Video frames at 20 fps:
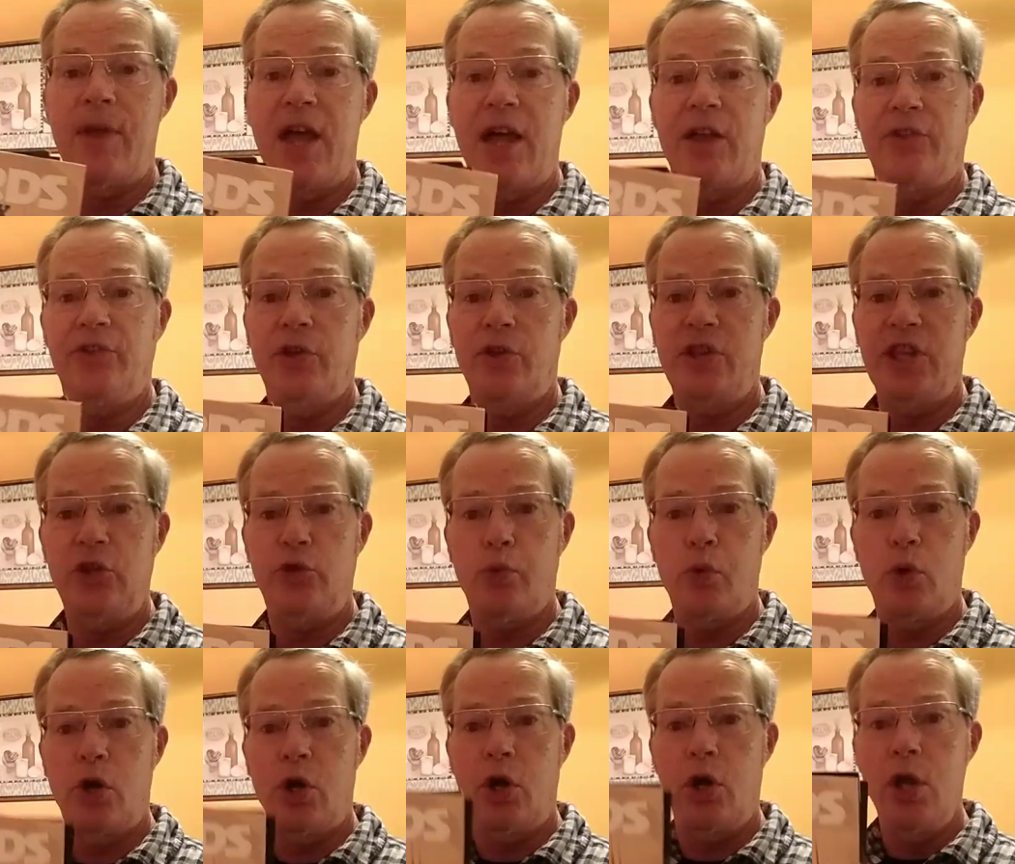out. So these
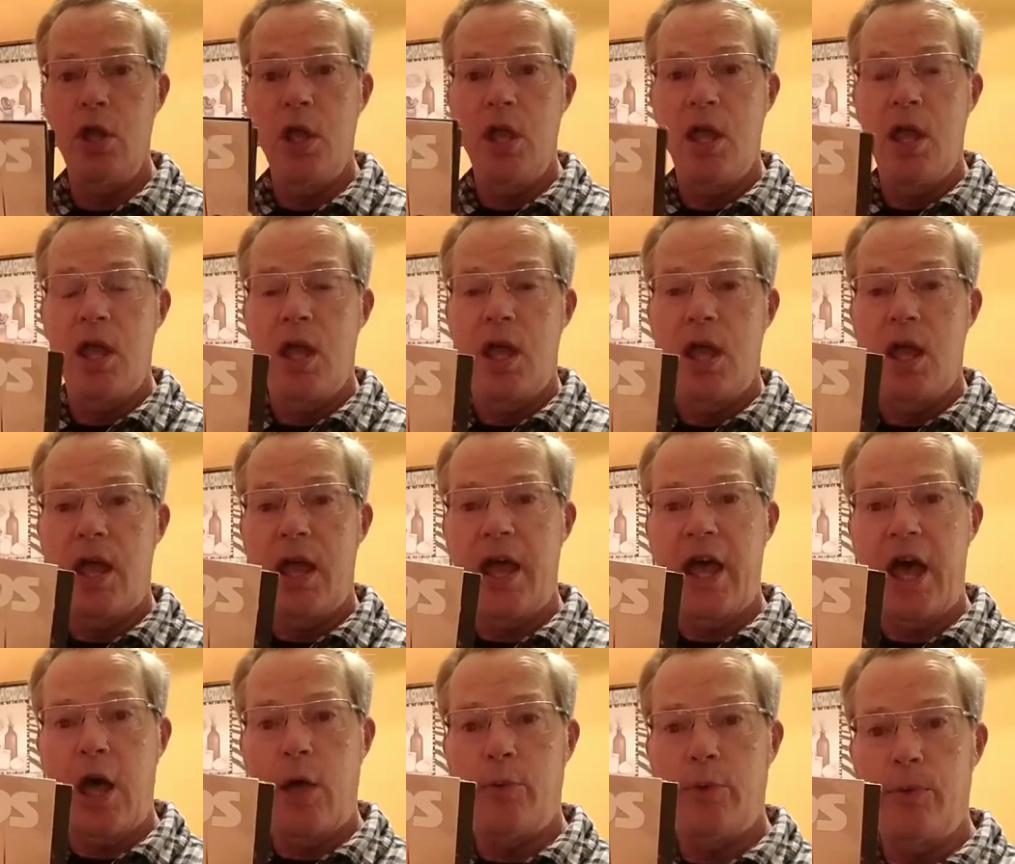were
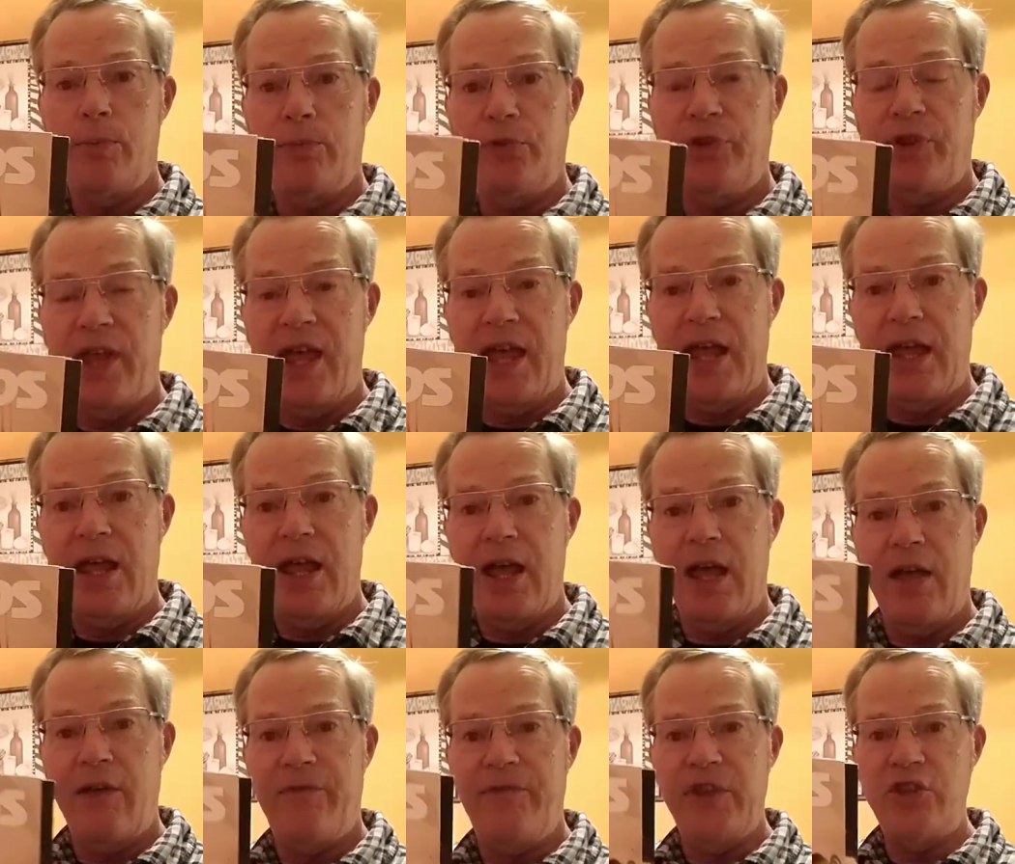albums that
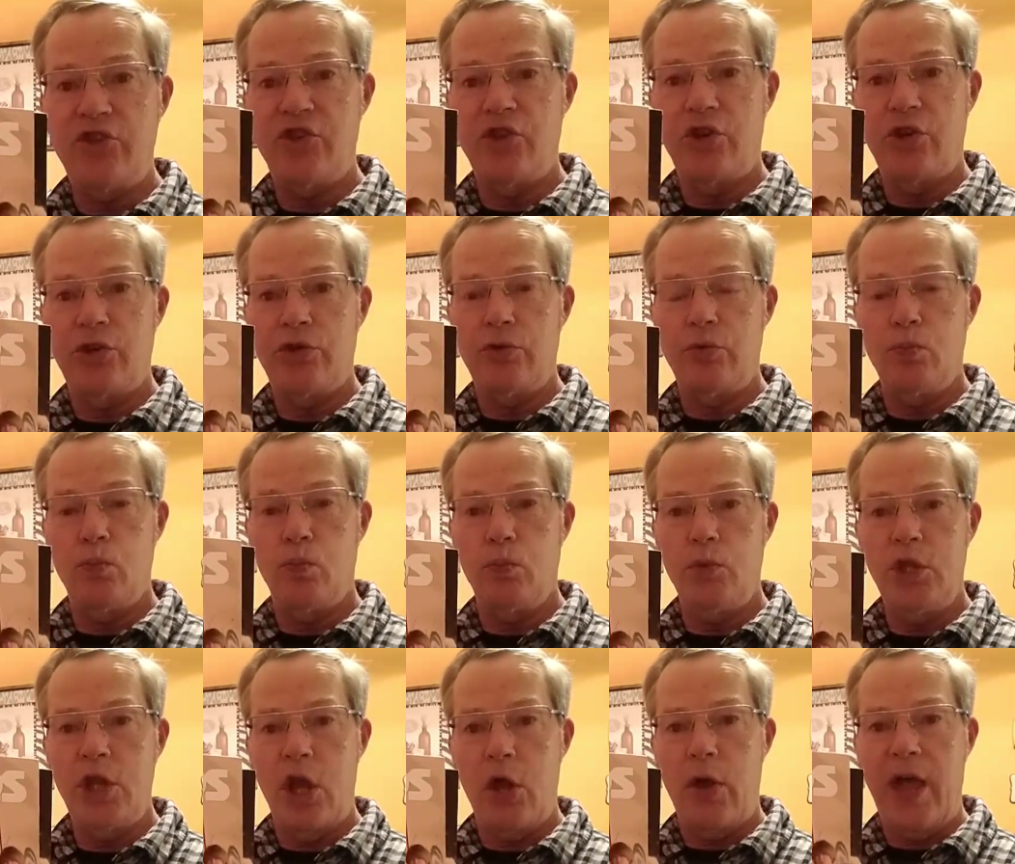uh, featured,
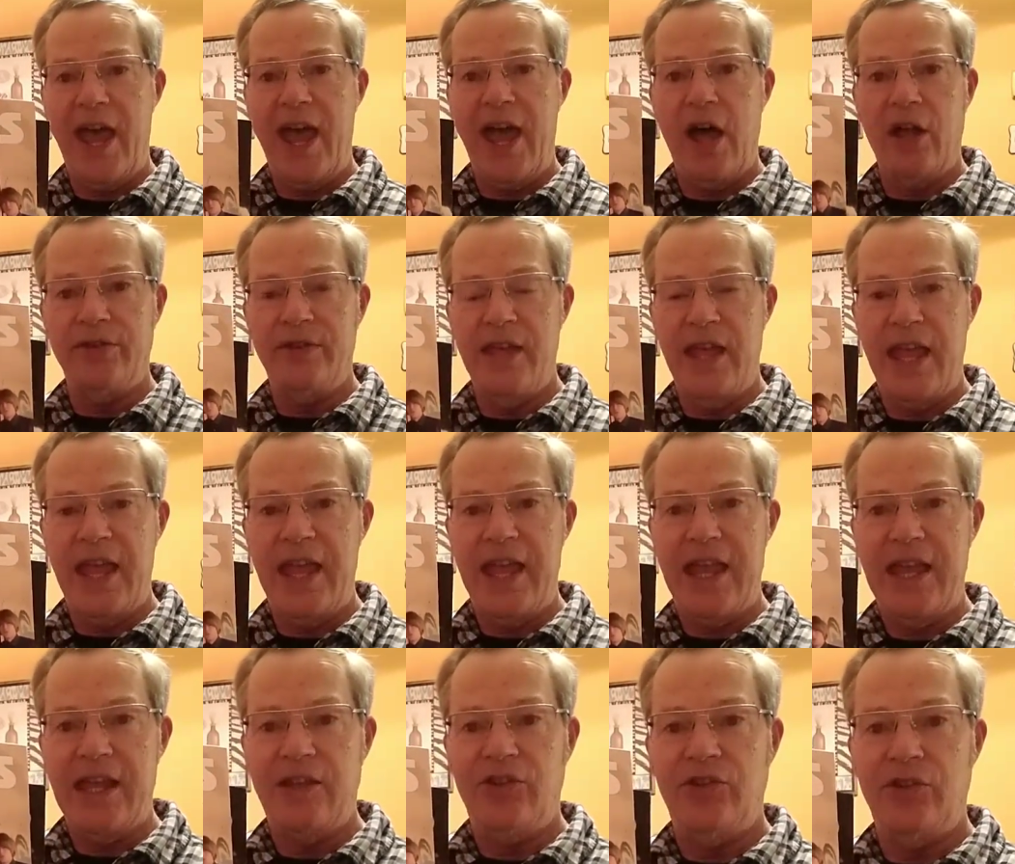you know,
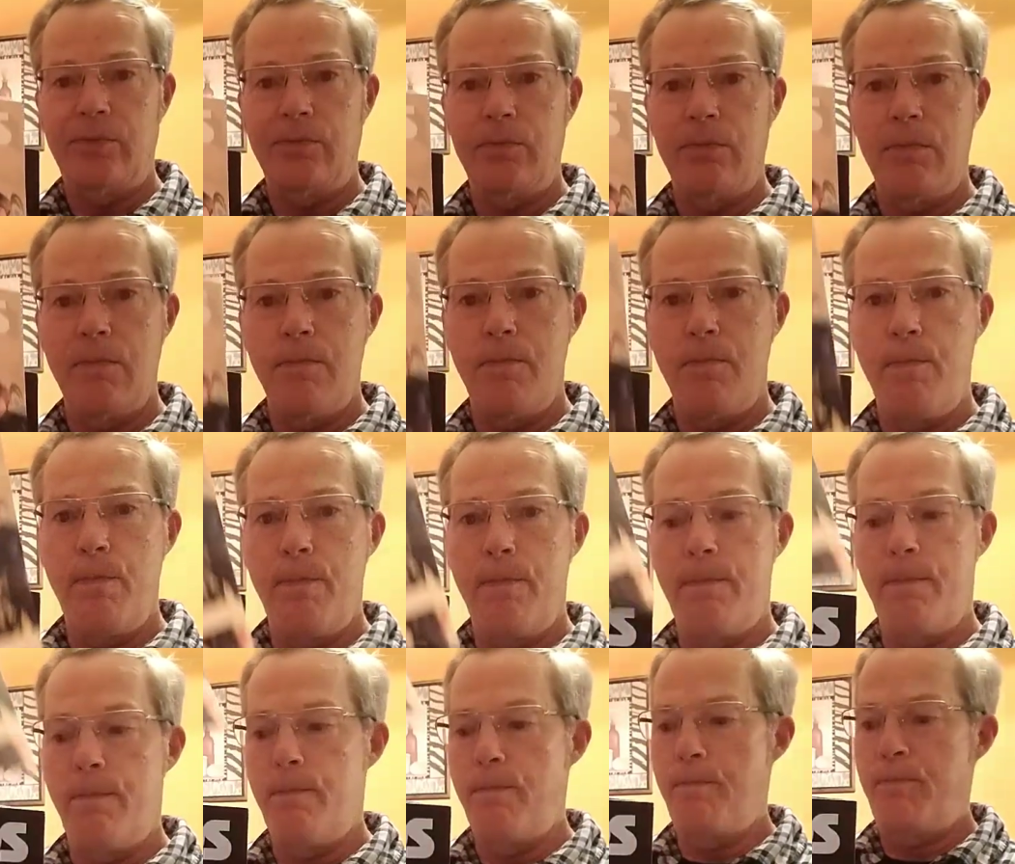outtakes,
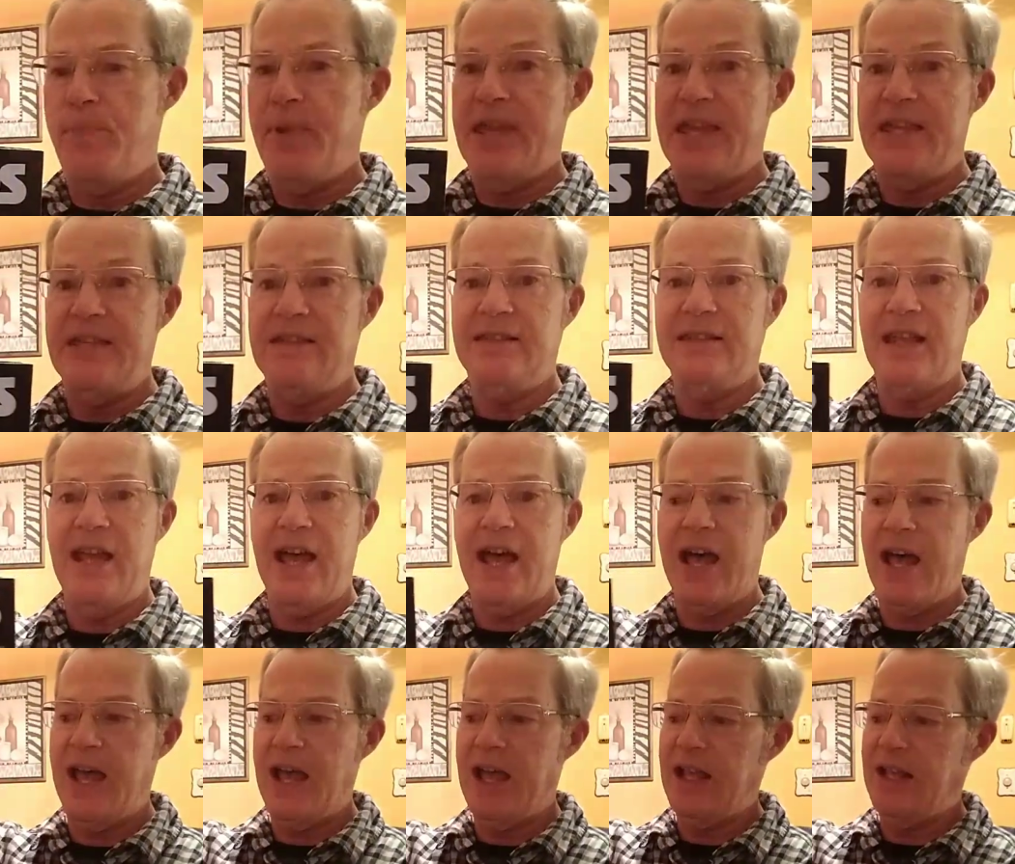B
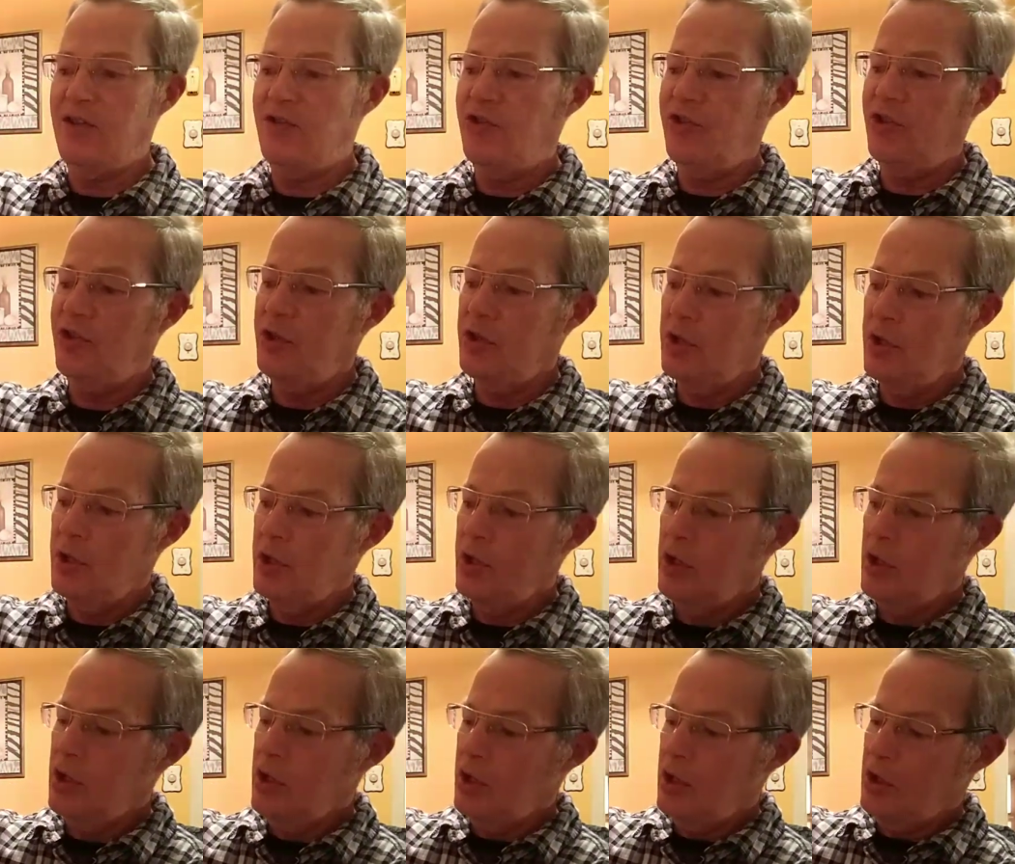sides.
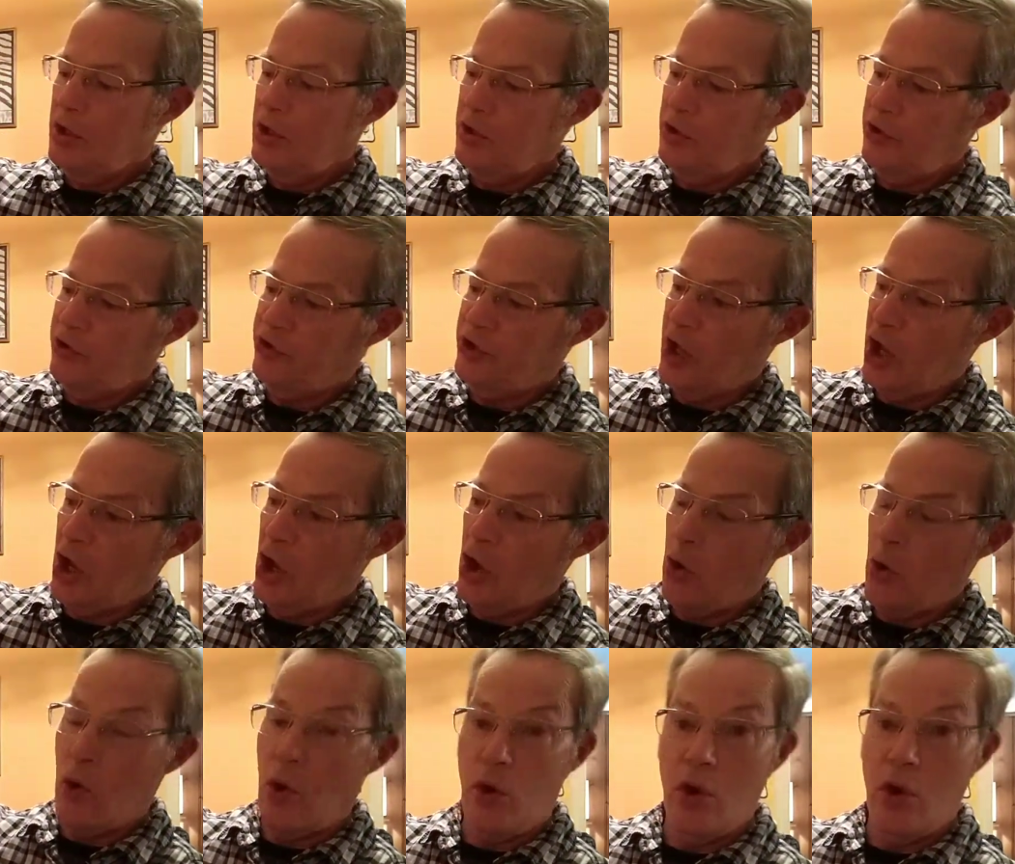So